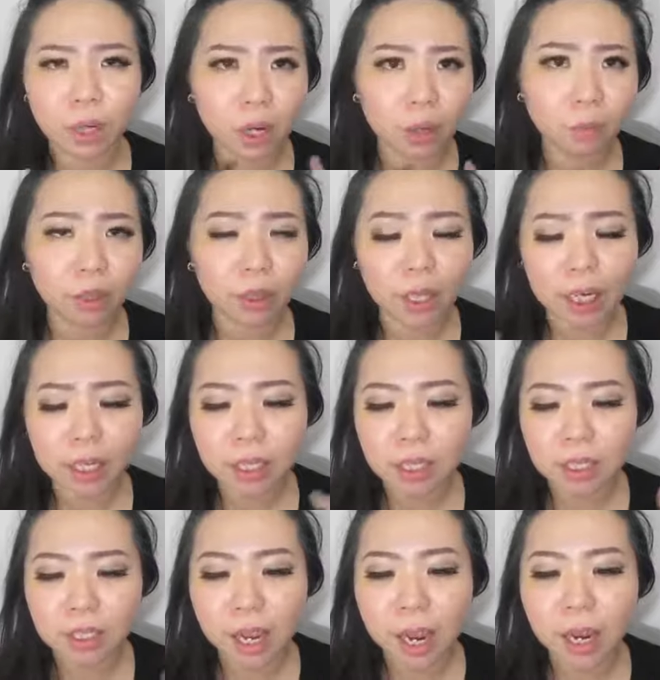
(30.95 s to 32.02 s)
on with
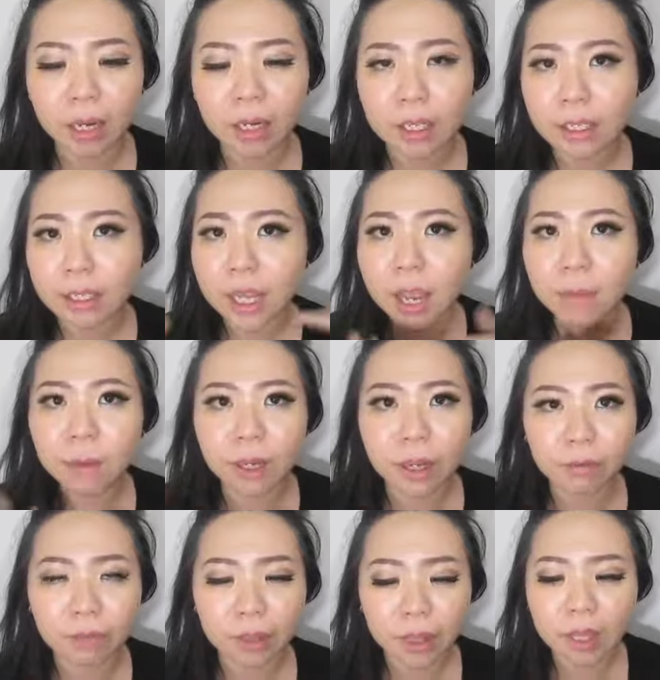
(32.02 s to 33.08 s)
lashes, eyelid tape and
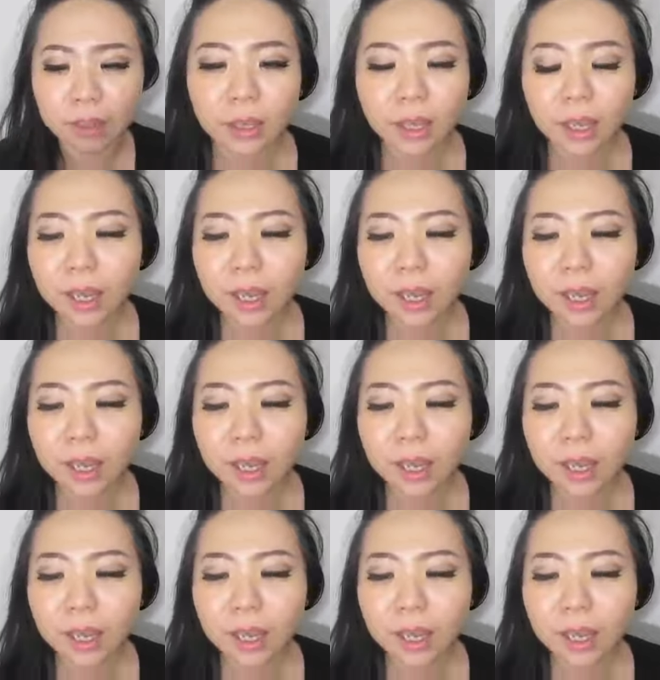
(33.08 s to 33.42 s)
everything.